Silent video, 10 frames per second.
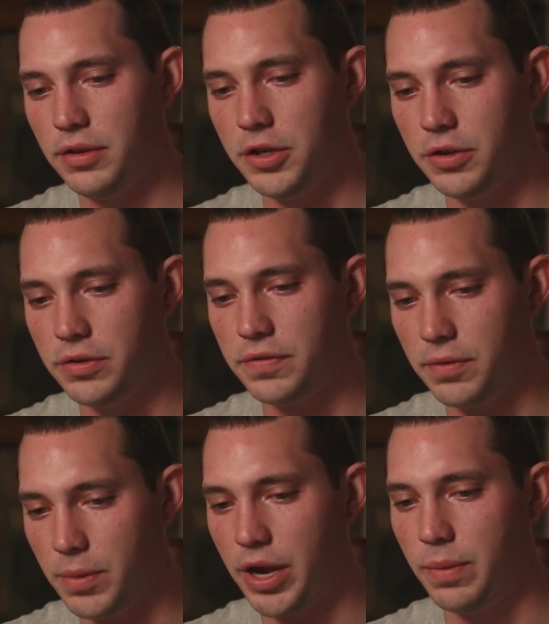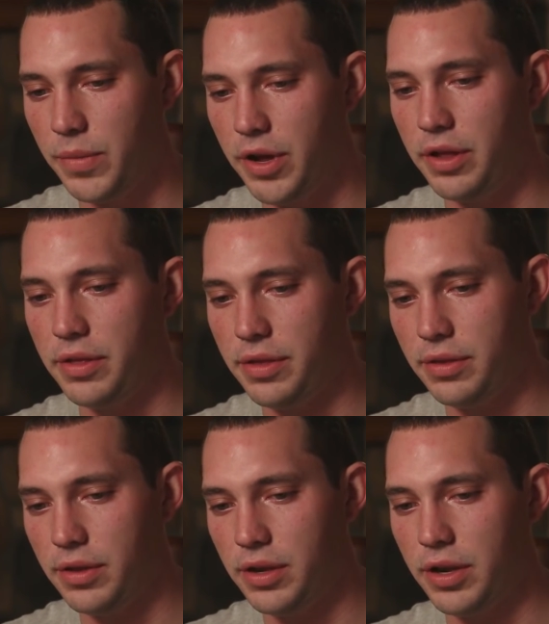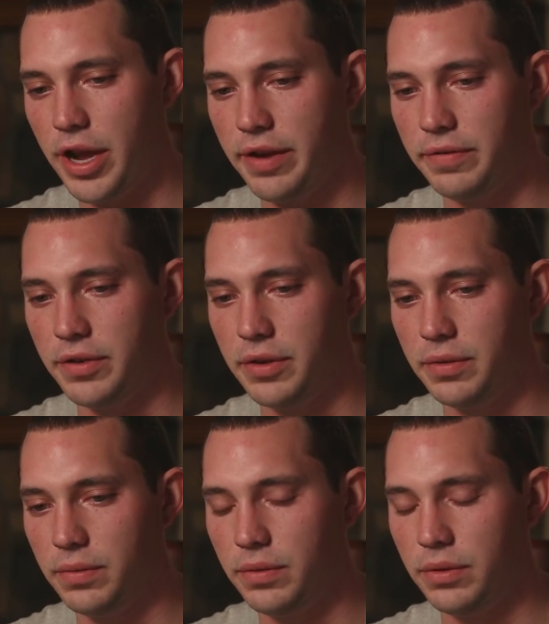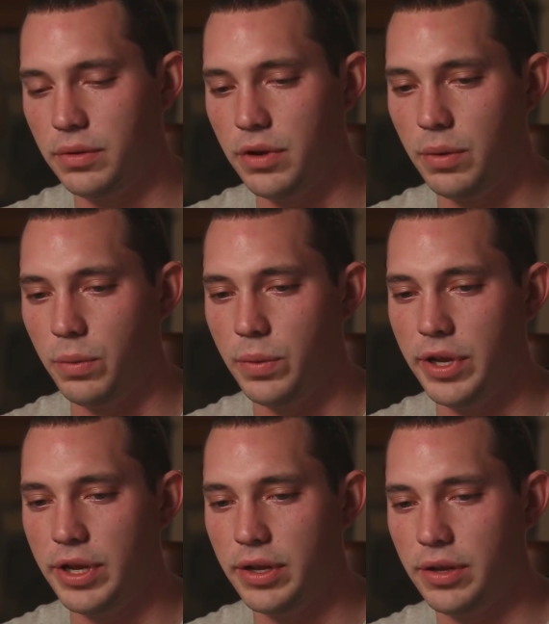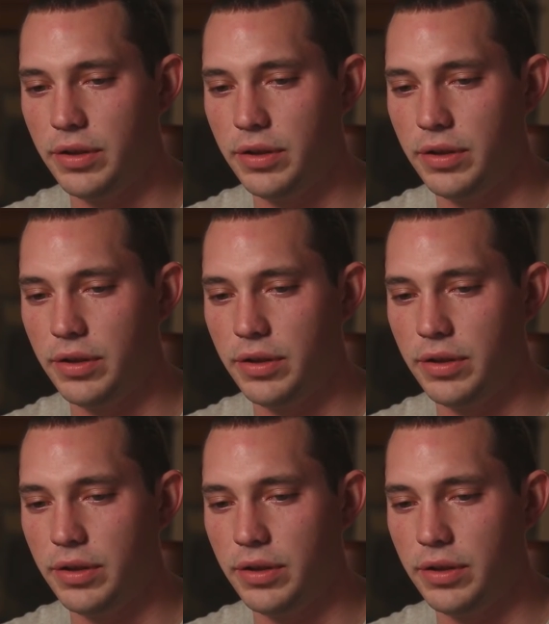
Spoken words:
used for about a month, and I have a week.